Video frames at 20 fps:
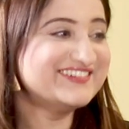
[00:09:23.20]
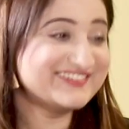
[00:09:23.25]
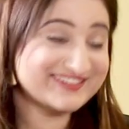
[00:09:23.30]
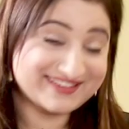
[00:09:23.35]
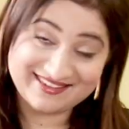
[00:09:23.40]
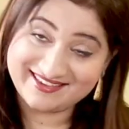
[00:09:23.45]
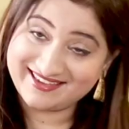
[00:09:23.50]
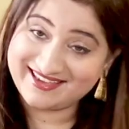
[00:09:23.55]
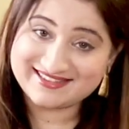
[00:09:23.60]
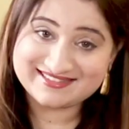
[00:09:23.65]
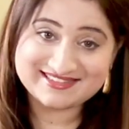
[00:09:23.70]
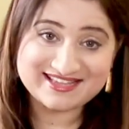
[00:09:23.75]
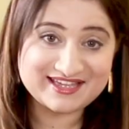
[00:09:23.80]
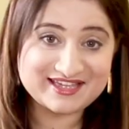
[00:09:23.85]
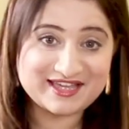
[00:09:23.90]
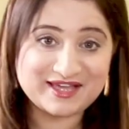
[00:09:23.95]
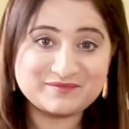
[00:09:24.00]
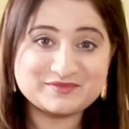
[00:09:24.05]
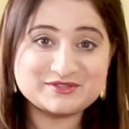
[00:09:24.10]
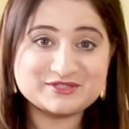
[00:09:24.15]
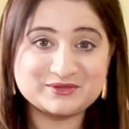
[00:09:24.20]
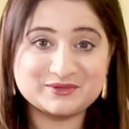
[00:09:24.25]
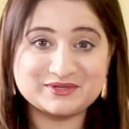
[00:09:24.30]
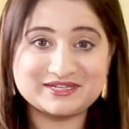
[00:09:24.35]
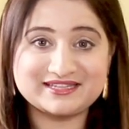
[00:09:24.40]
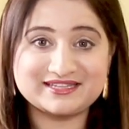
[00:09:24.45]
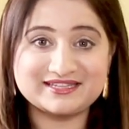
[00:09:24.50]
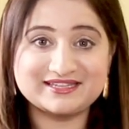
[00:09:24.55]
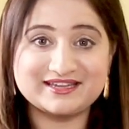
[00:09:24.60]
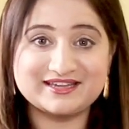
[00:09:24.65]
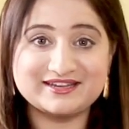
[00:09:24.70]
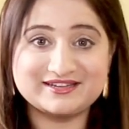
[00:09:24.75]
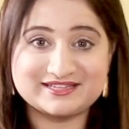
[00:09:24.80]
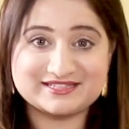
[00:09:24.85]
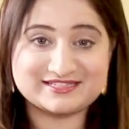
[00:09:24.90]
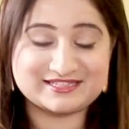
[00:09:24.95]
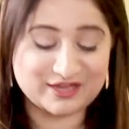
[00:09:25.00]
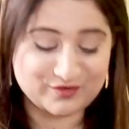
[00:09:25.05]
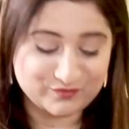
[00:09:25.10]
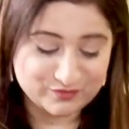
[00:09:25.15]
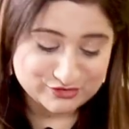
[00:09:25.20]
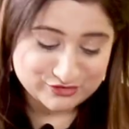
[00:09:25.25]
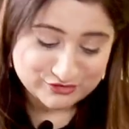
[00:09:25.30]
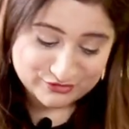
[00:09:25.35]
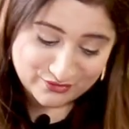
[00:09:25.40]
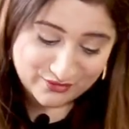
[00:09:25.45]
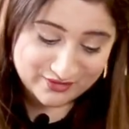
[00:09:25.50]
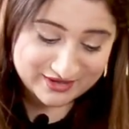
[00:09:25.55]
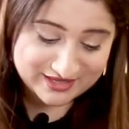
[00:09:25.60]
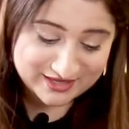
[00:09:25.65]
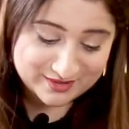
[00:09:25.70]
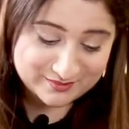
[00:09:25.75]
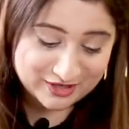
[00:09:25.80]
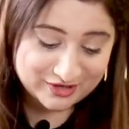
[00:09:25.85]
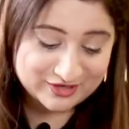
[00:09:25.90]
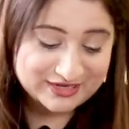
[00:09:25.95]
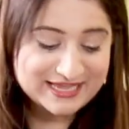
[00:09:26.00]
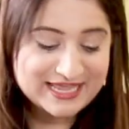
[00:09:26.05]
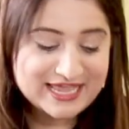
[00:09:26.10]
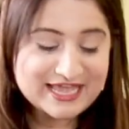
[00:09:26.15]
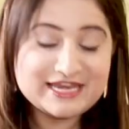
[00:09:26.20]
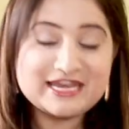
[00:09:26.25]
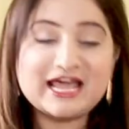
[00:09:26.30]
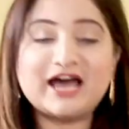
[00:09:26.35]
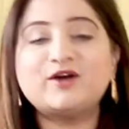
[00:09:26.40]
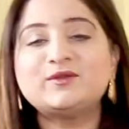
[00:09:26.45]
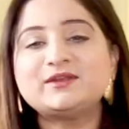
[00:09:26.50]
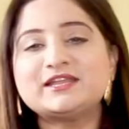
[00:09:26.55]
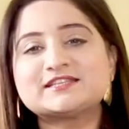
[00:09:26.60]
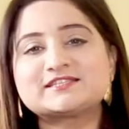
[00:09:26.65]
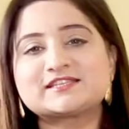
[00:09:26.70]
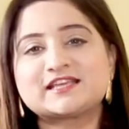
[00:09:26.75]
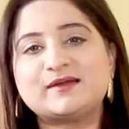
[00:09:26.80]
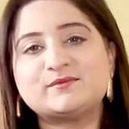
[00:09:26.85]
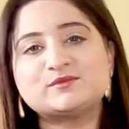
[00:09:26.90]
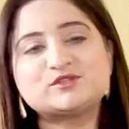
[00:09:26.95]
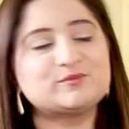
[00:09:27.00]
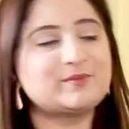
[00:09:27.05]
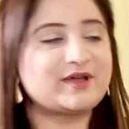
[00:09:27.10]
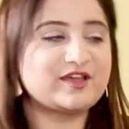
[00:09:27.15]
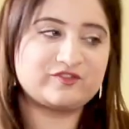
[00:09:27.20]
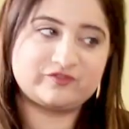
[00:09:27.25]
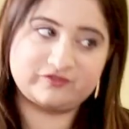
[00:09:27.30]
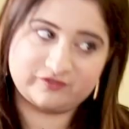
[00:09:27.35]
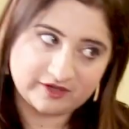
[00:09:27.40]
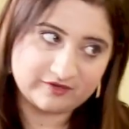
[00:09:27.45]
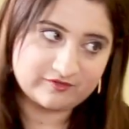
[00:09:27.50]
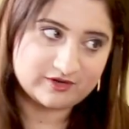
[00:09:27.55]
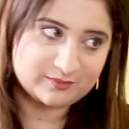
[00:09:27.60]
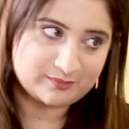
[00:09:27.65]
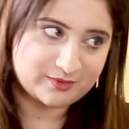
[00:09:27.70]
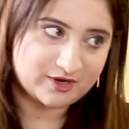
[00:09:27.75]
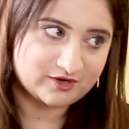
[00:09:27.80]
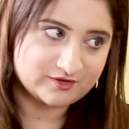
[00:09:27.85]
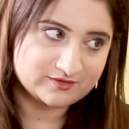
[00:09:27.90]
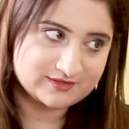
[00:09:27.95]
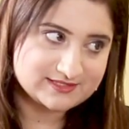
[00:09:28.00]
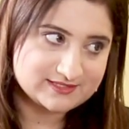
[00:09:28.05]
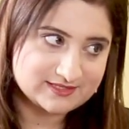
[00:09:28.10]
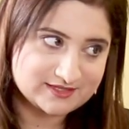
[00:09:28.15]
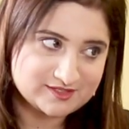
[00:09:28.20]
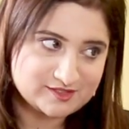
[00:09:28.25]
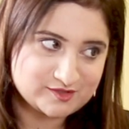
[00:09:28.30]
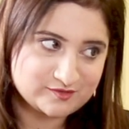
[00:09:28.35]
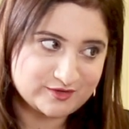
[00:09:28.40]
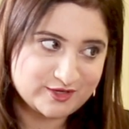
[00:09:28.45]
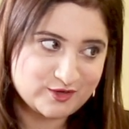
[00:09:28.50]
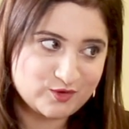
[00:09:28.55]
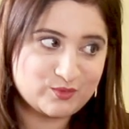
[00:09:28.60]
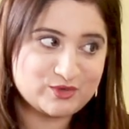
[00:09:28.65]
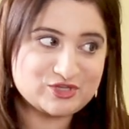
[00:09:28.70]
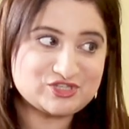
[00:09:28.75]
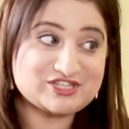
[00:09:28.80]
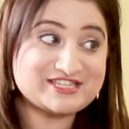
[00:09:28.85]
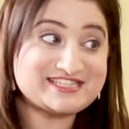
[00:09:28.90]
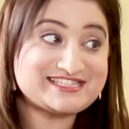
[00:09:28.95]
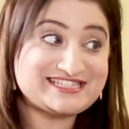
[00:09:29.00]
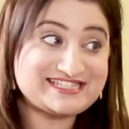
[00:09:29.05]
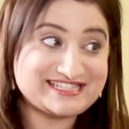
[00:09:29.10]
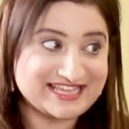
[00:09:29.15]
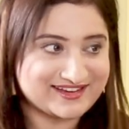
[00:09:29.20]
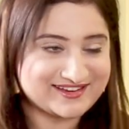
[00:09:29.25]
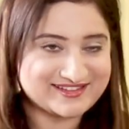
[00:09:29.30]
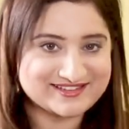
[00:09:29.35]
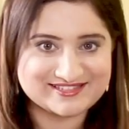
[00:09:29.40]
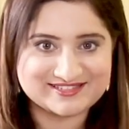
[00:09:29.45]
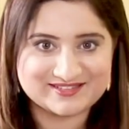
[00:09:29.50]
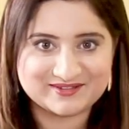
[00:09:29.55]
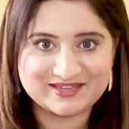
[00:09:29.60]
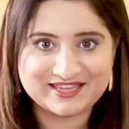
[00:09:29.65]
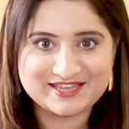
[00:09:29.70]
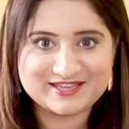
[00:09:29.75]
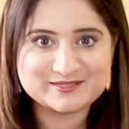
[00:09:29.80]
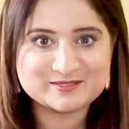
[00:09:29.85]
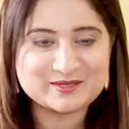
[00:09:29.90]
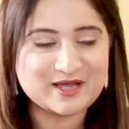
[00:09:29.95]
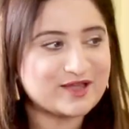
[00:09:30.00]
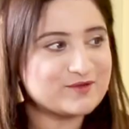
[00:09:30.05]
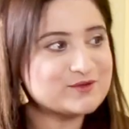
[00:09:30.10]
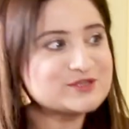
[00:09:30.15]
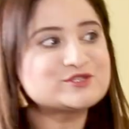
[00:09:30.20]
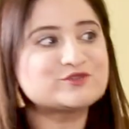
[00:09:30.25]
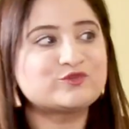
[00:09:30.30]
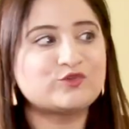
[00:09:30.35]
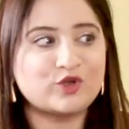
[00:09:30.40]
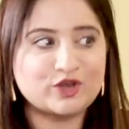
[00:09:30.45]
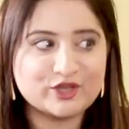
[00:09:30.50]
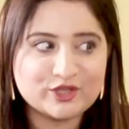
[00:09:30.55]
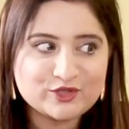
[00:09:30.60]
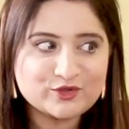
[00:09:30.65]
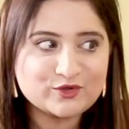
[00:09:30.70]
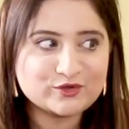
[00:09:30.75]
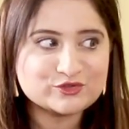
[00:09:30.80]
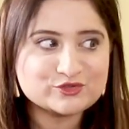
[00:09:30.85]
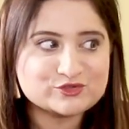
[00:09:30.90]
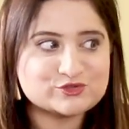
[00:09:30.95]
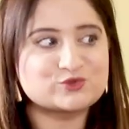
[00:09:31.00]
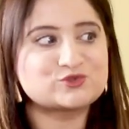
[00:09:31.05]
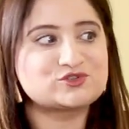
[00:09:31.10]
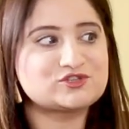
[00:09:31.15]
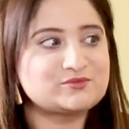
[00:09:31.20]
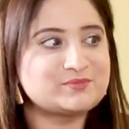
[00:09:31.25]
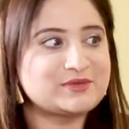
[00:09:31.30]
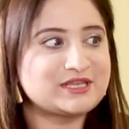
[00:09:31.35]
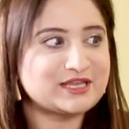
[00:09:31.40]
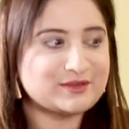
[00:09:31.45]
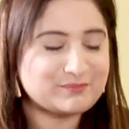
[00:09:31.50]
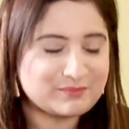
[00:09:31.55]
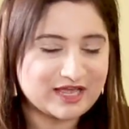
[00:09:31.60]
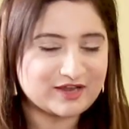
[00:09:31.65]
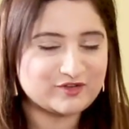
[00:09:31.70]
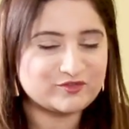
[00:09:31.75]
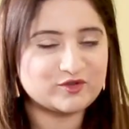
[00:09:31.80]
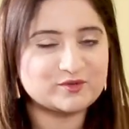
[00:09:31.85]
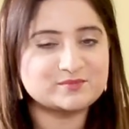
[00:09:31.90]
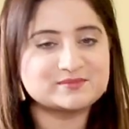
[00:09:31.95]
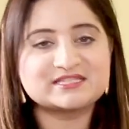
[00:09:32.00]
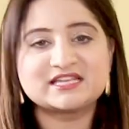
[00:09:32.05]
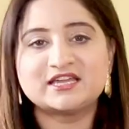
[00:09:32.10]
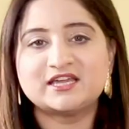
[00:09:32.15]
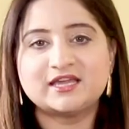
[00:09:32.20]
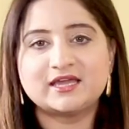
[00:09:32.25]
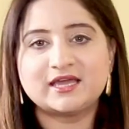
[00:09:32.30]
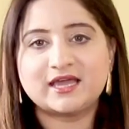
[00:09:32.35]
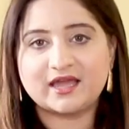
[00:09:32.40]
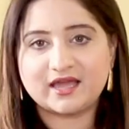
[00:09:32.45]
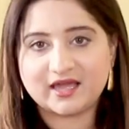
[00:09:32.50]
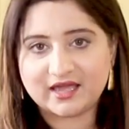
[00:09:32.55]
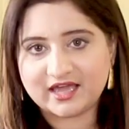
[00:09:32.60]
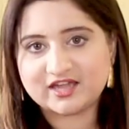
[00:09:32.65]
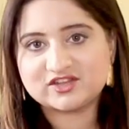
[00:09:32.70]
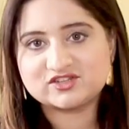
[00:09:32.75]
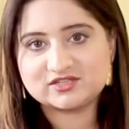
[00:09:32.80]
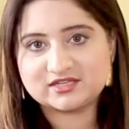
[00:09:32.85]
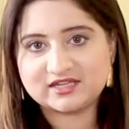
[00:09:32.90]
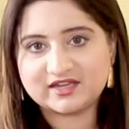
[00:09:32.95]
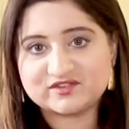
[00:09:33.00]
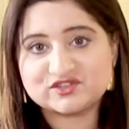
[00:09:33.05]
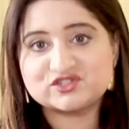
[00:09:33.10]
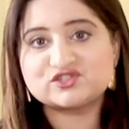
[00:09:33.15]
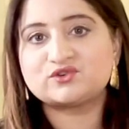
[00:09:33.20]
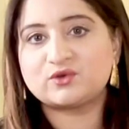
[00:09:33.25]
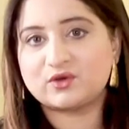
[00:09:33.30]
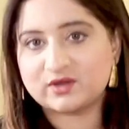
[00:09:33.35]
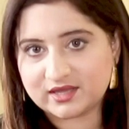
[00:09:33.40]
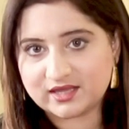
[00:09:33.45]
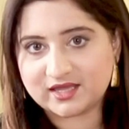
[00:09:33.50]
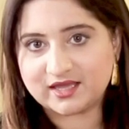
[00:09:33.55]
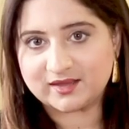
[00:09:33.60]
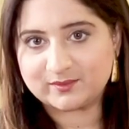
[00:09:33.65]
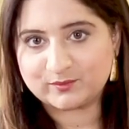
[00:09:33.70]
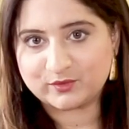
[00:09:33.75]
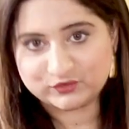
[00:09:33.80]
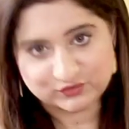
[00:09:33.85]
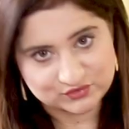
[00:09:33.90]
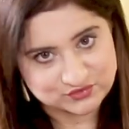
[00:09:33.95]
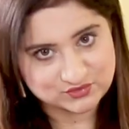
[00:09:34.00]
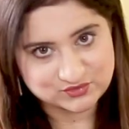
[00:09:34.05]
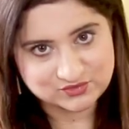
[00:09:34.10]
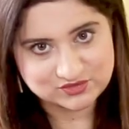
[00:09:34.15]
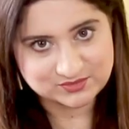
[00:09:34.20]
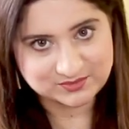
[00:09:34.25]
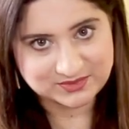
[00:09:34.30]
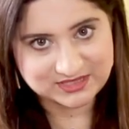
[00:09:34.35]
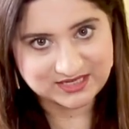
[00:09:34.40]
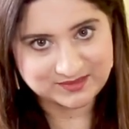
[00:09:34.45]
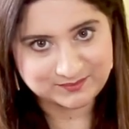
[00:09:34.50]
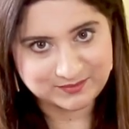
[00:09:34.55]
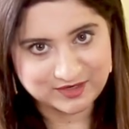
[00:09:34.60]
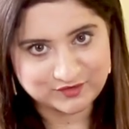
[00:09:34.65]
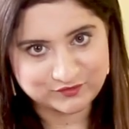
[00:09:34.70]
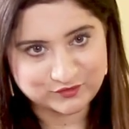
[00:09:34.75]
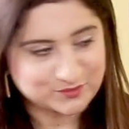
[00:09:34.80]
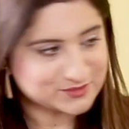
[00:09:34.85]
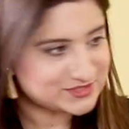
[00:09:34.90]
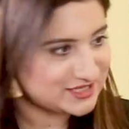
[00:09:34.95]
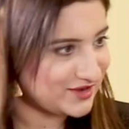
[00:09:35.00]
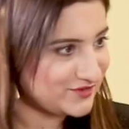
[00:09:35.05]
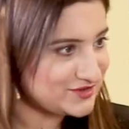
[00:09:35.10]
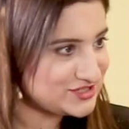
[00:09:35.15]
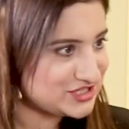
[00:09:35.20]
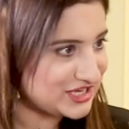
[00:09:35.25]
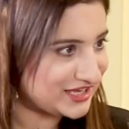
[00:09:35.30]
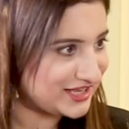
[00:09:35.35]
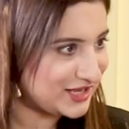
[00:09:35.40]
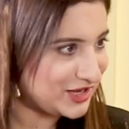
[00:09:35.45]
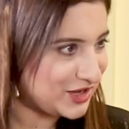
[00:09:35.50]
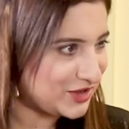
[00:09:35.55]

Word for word: okay, yes, I absolutely understand what you're talking about. Now let's come to my favorite part of this interview, which is tennis. Okay, so I was yes. following you on the social media platforms. Actually, I was stalking him on the social media platforms and I was checking